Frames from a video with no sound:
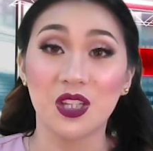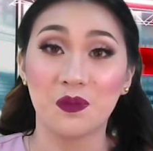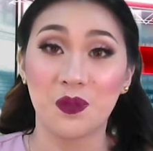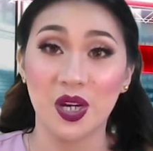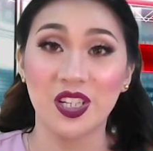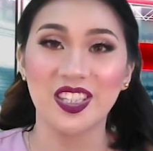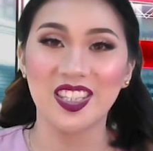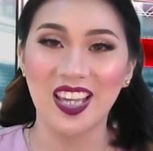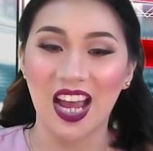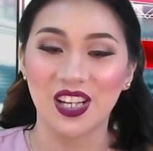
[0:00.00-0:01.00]
It
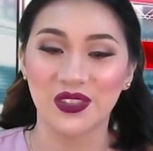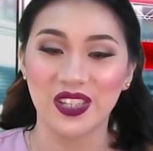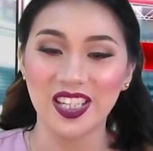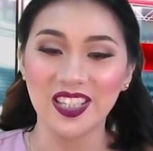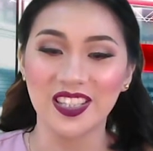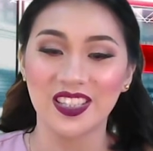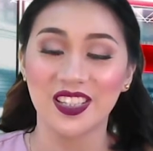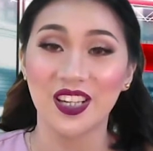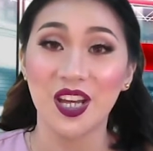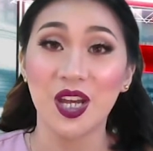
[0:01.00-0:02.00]
burns calories,
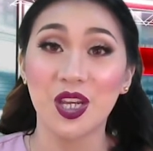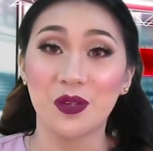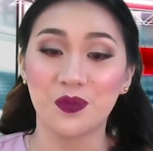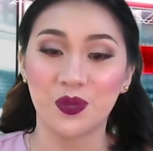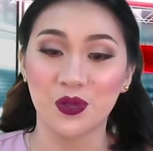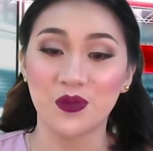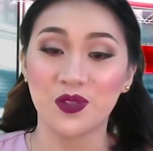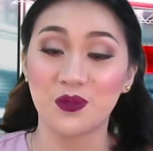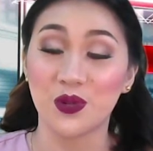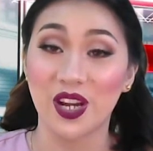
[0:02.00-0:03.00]

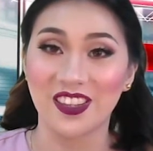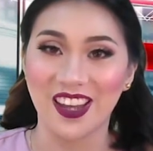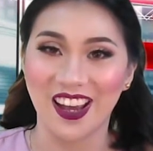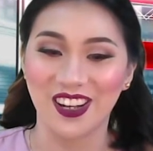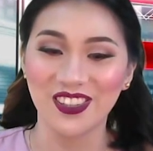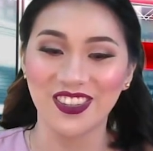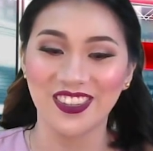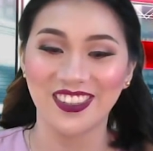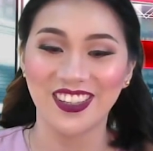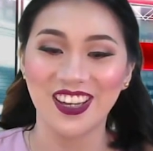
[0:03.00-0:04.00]
improves brain health,
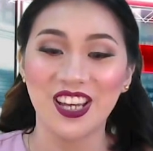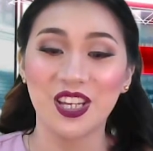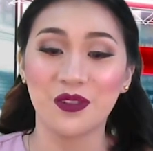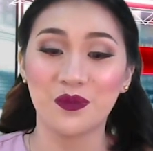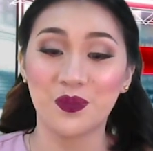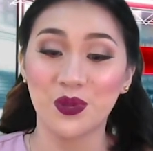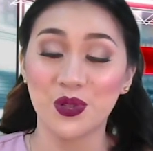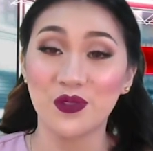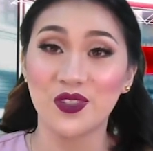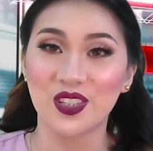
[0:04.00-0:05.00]

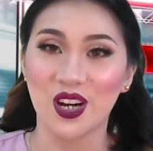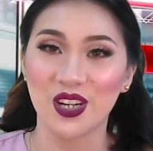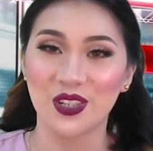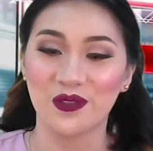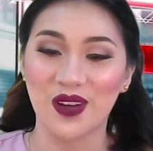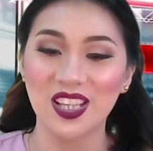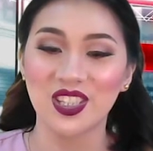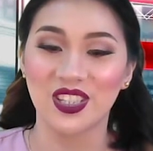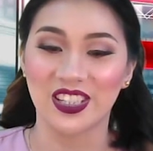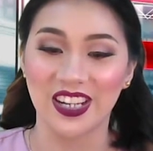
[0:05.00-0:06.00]
improves
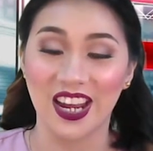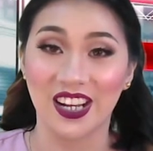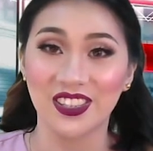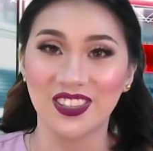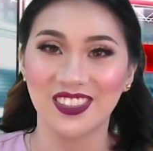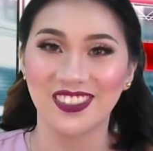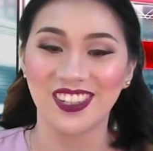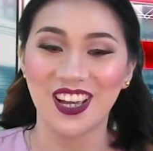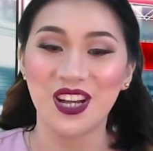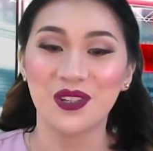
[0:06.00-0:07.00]
cardiovascular health,
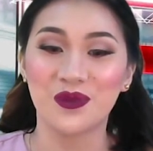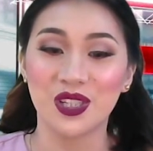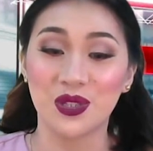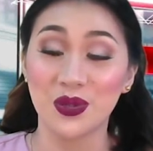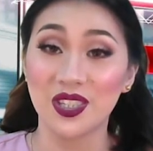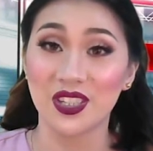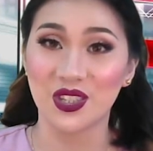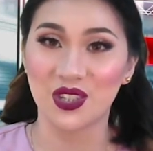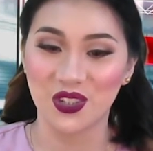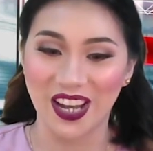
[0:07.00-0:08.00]

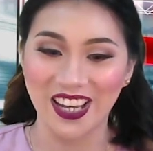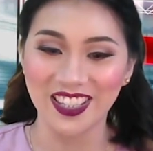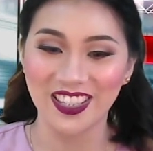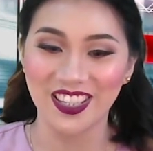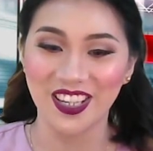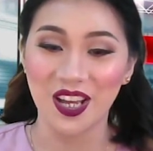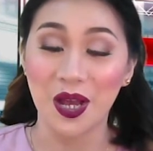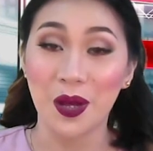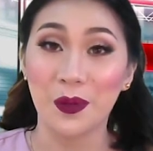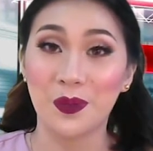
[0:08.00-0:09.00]
reduces stress,
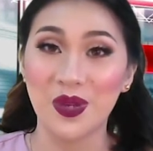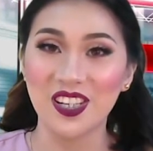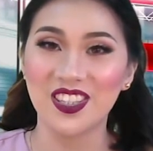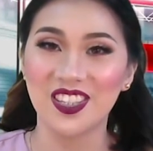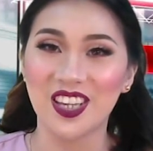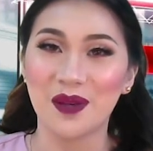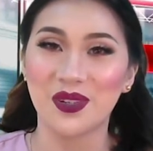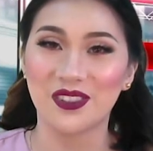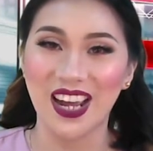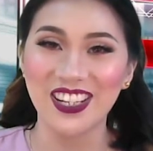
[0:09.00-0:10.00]
builds
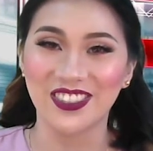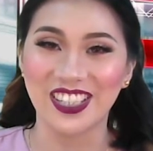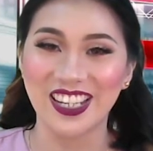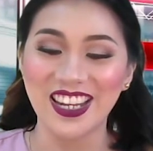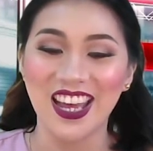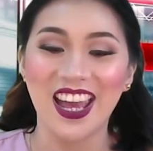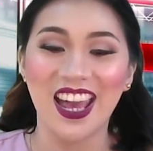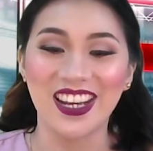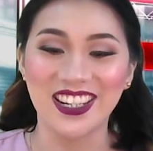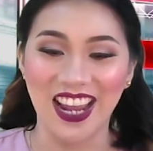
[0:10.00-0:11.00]
camaraderie,
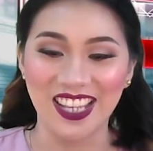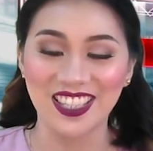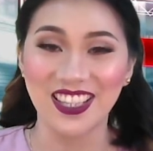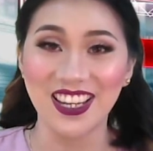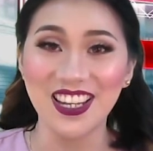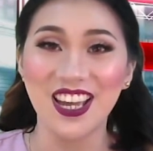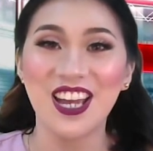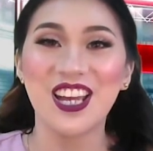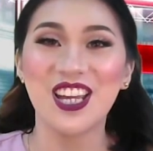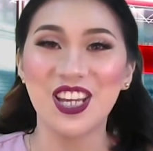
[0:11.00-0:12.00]
and lastly,
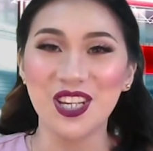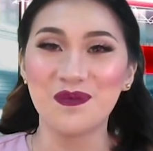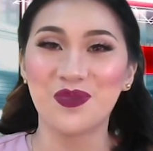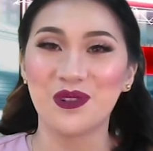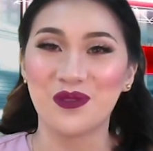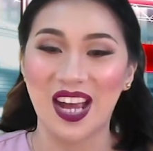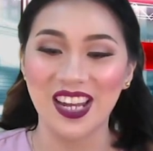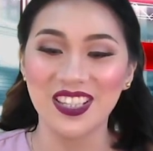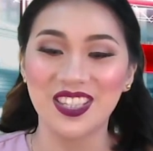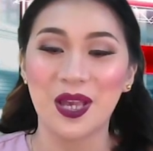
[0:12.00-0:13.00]
it
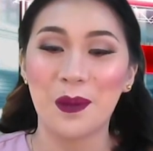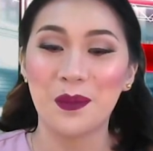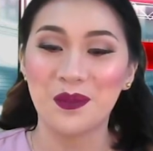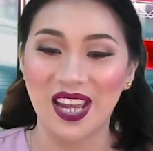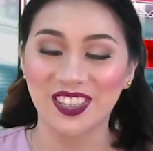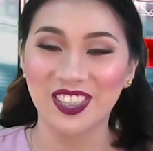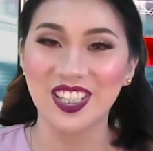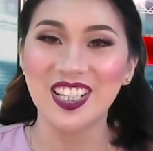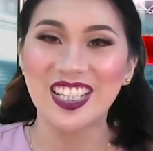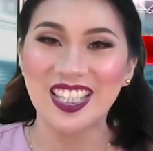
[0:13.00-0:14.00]
provides
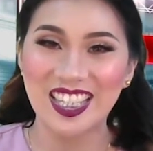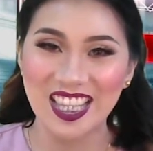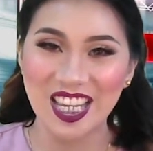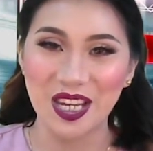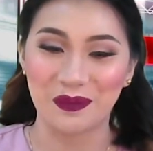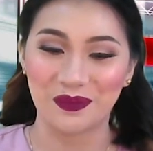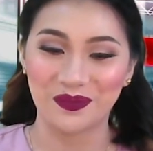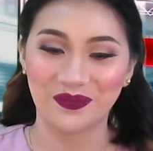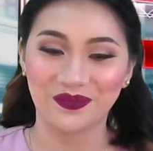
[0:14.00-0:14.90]
better sleep.